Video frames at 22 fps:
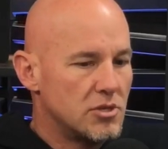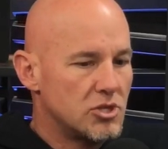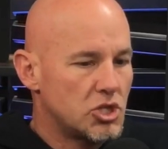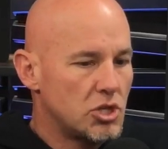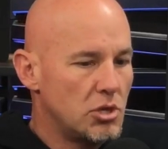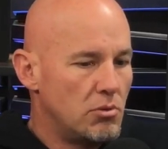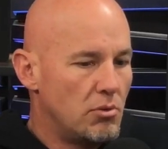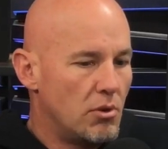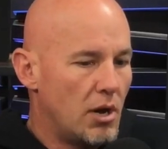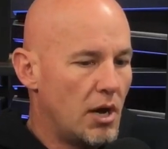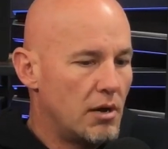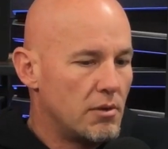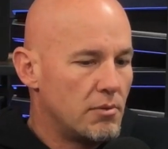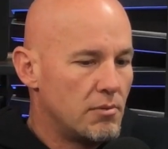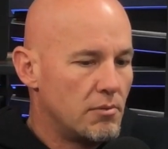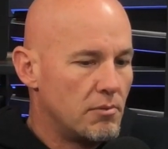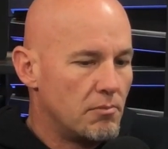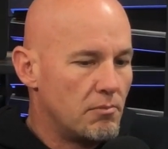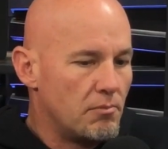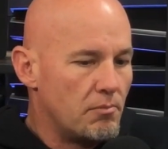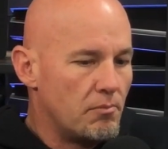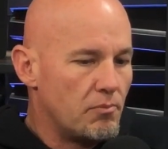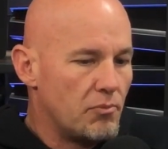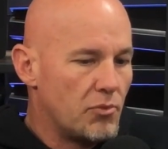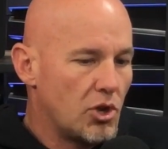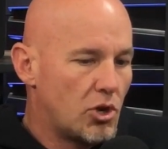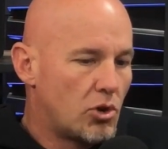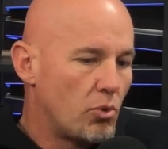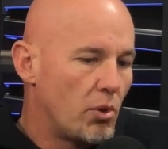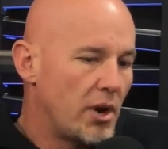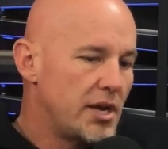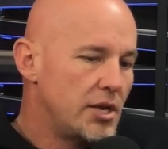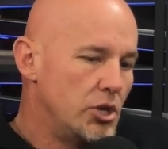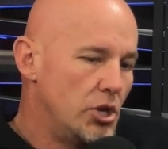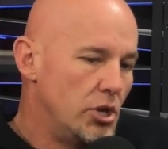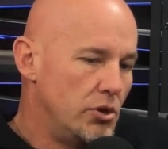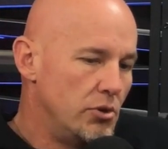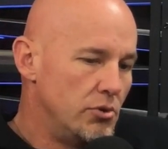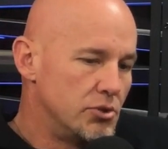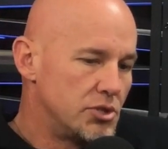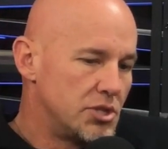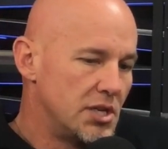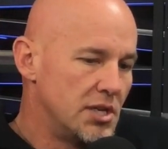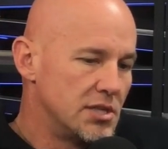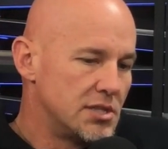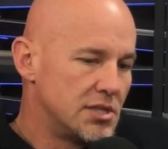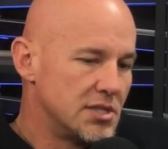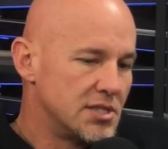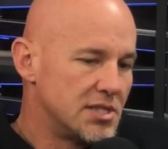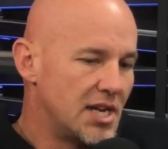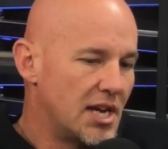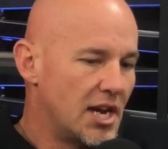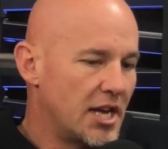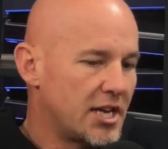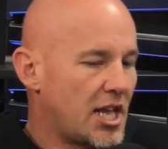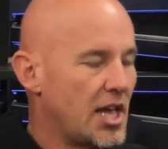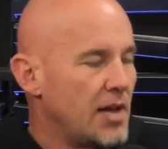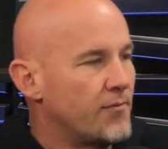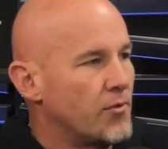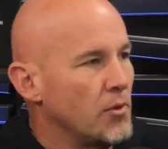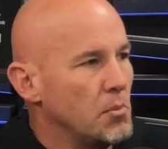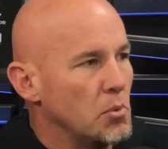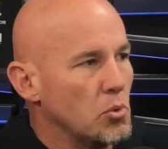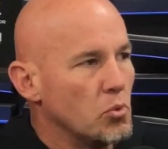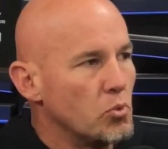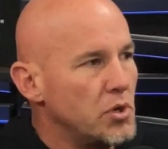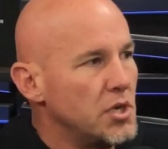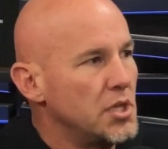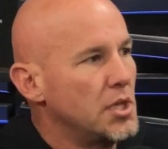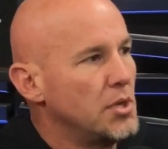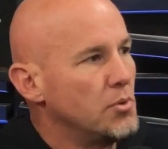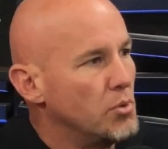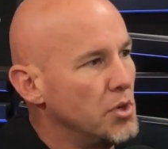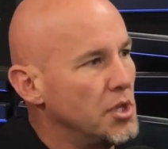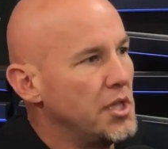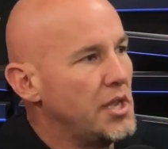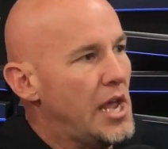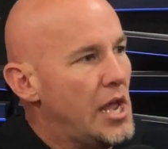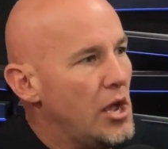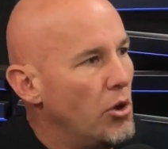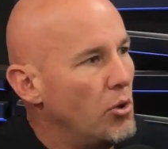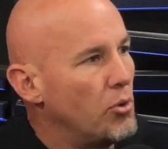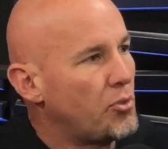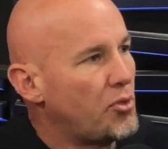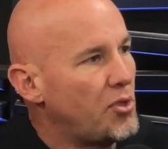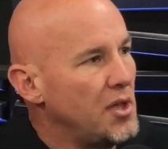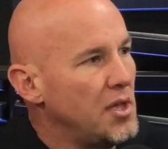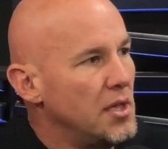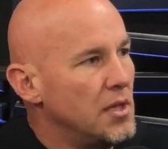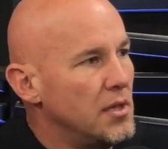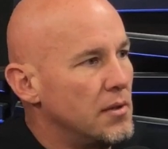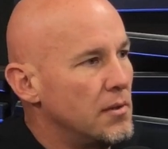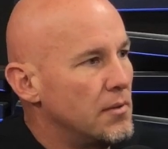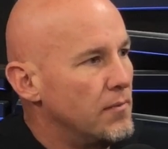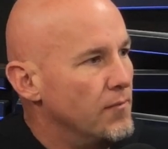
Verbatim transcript: So the great news is, is that I came from a really, really healthy,